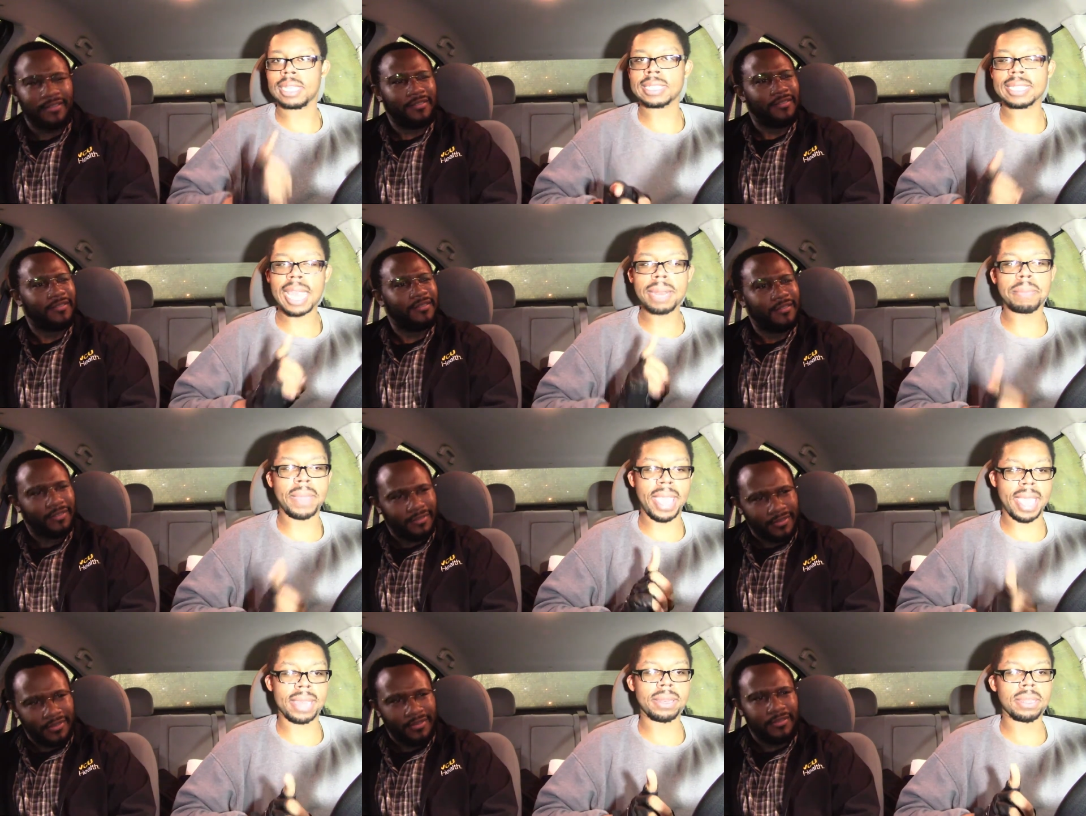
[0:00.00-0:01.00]
Speaker 1: It's not
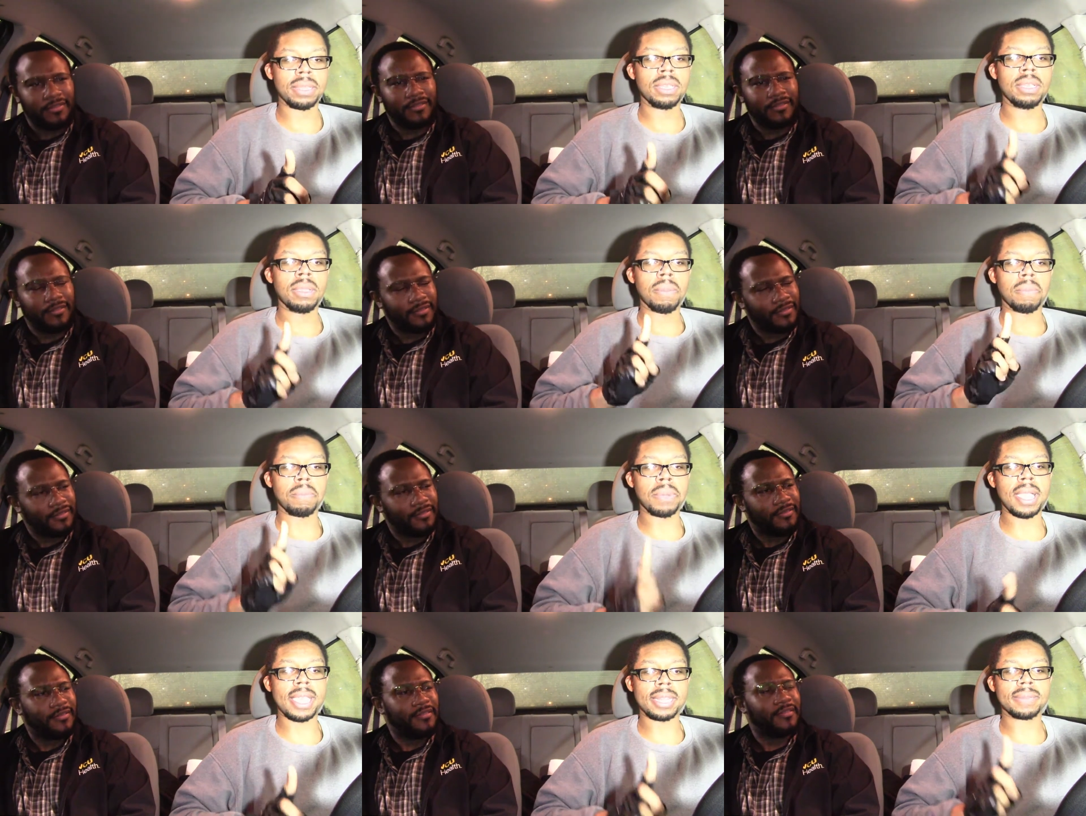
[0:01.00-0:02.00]
bad,
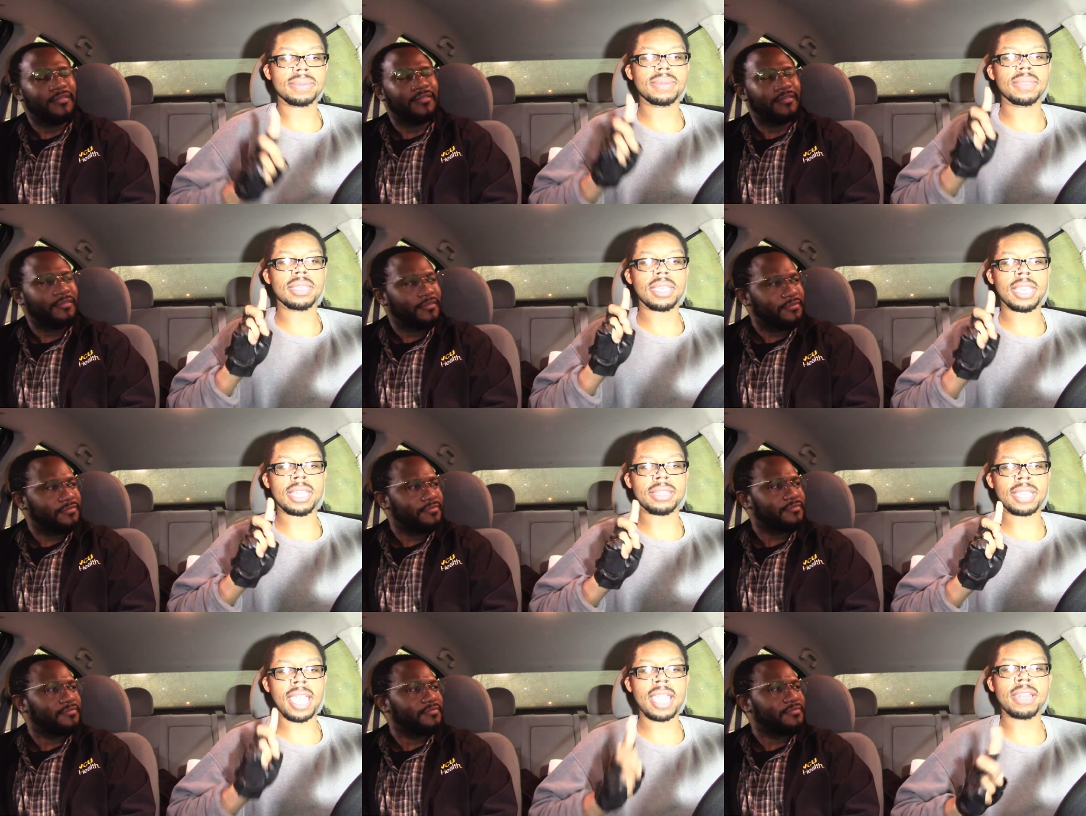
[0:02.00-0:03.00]
but it
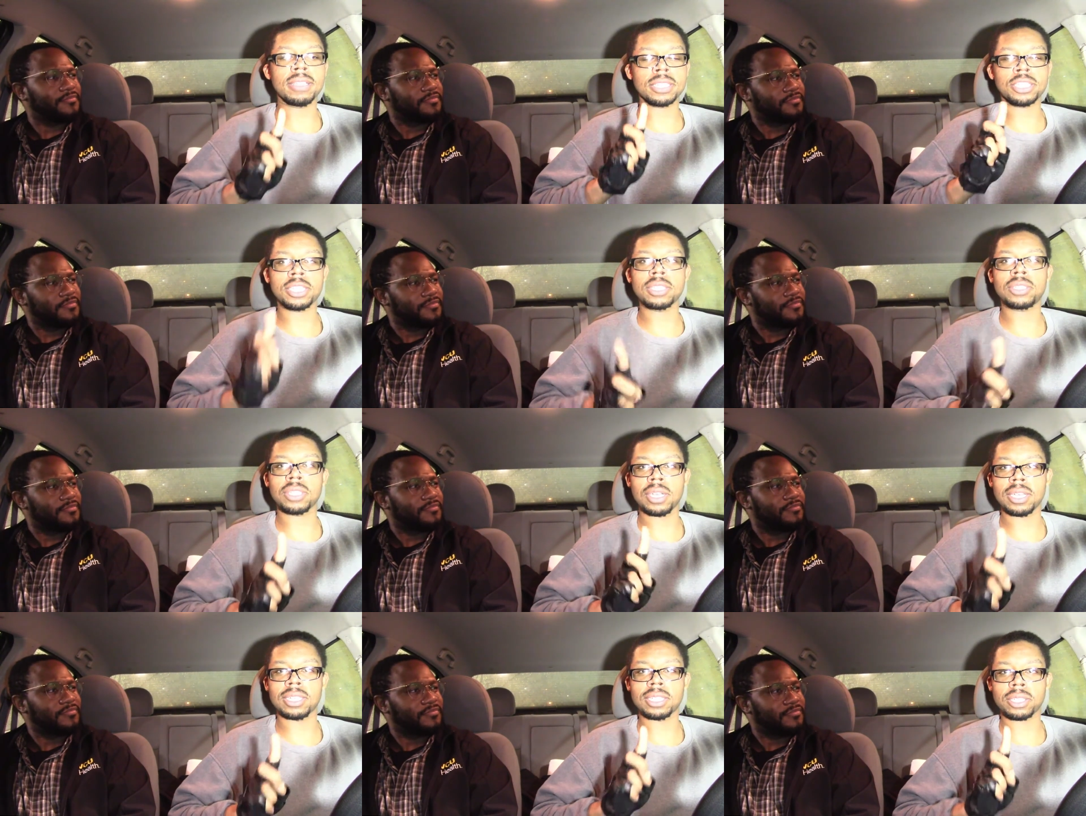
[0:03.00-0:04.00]
kind of shits
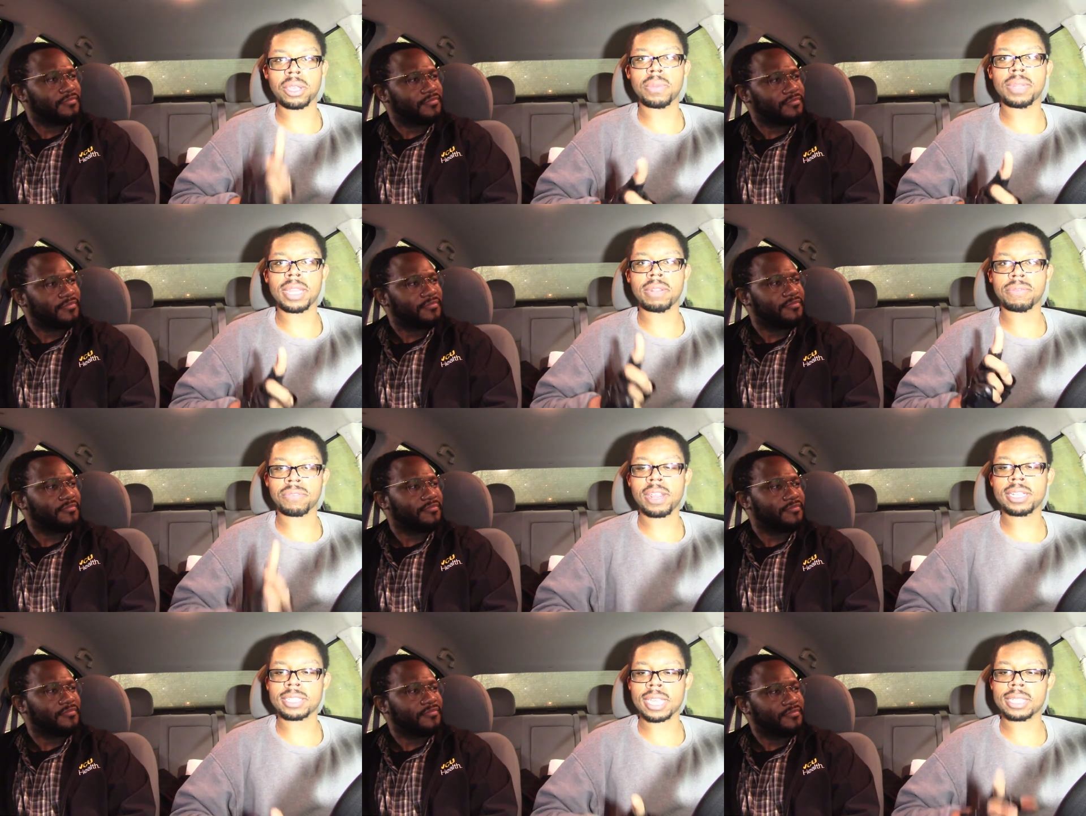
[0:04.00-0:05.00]
on the Terminator
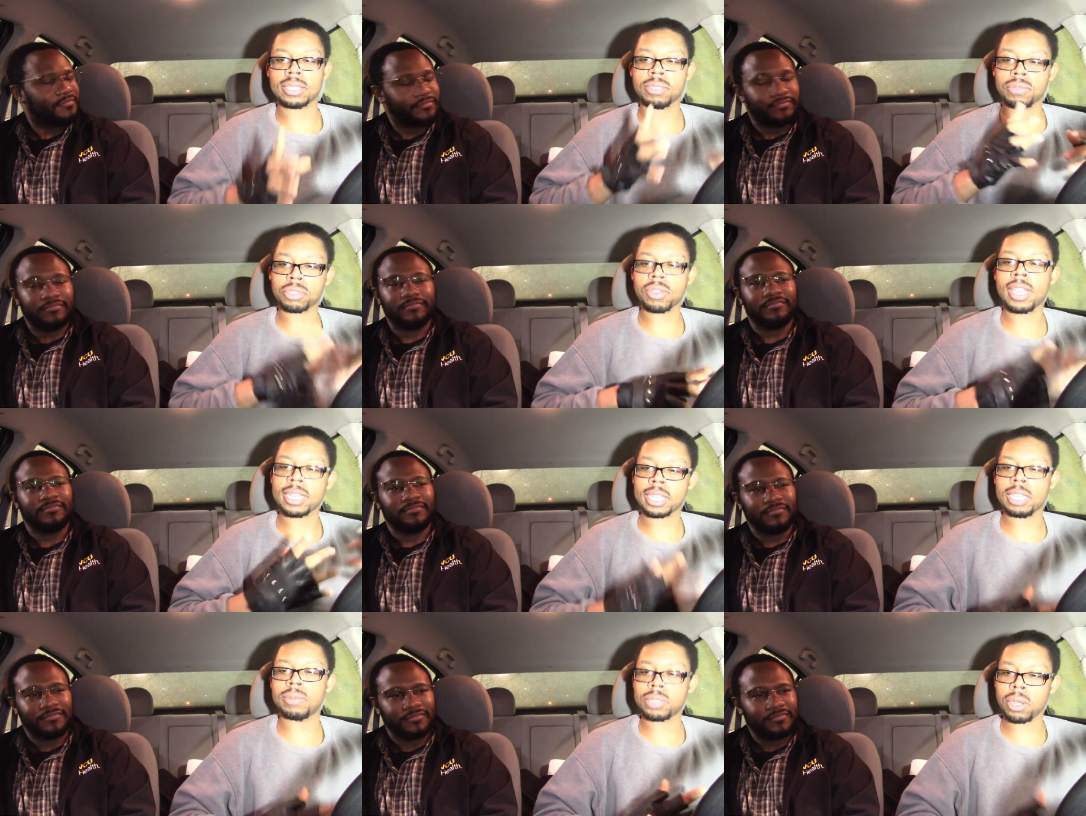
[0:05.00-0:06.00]
franchise because if you're trying to
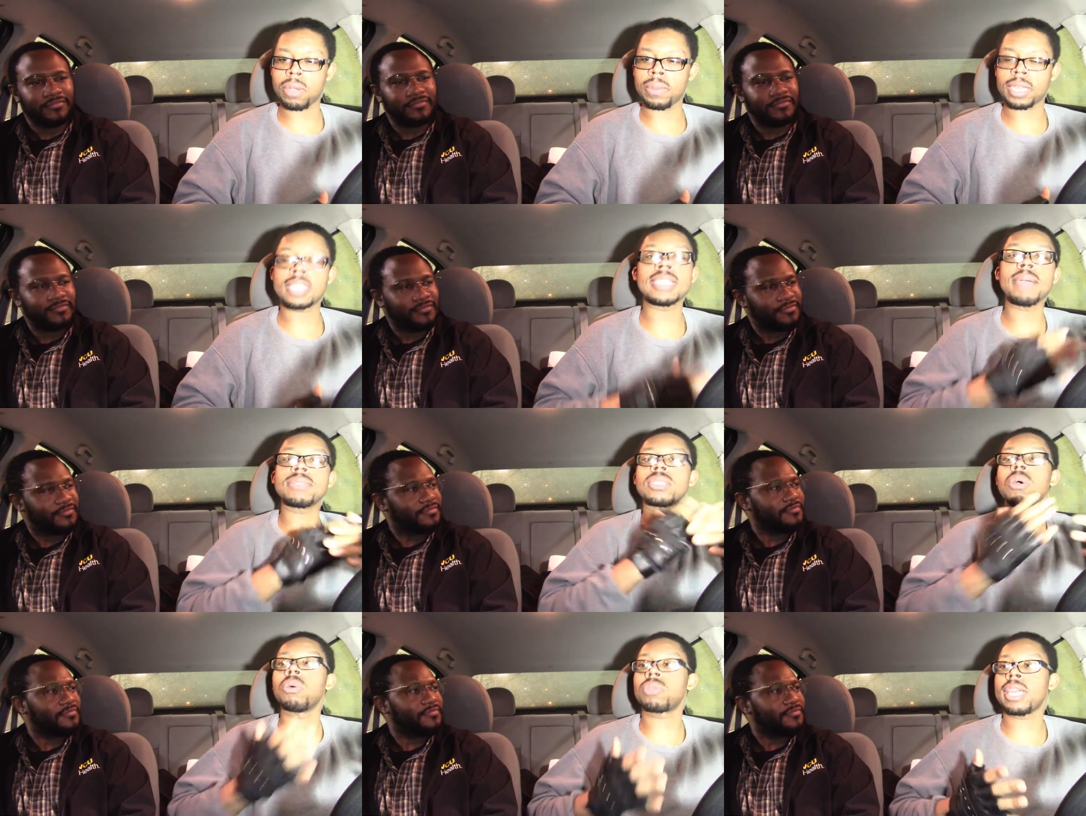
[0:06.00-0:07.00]
keep Terminator, because that was the
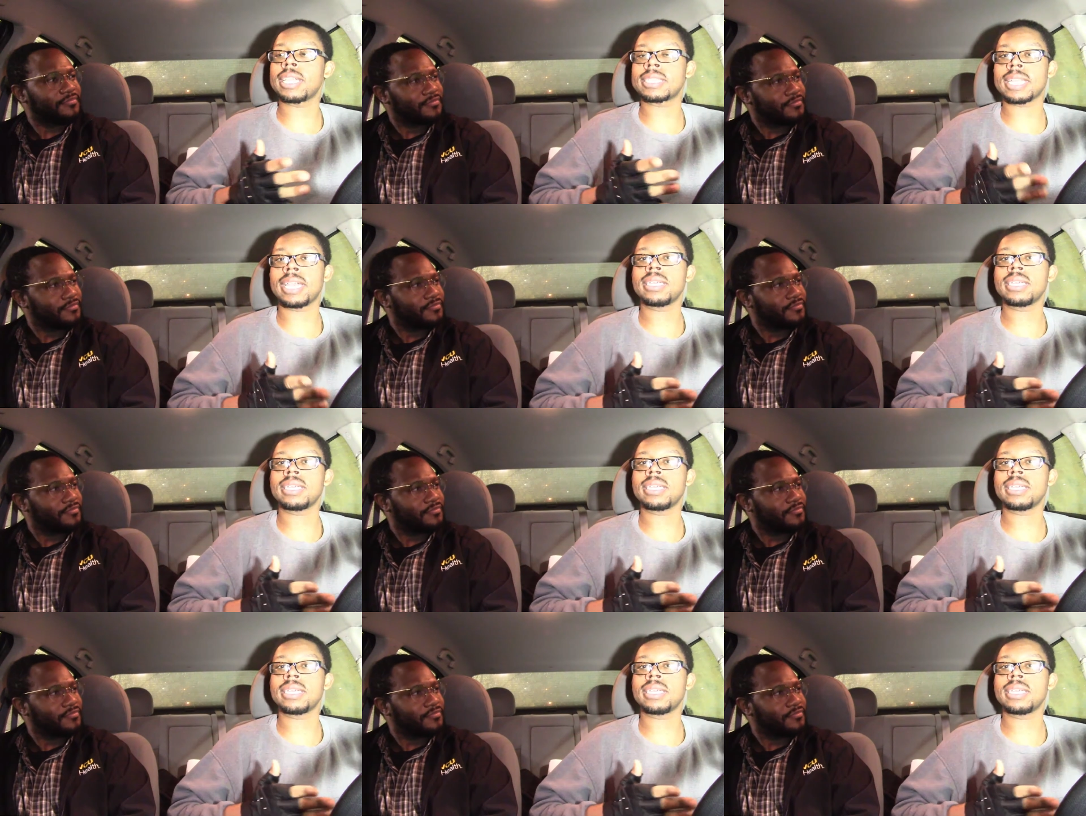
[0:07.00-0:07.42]
whole thing. It's like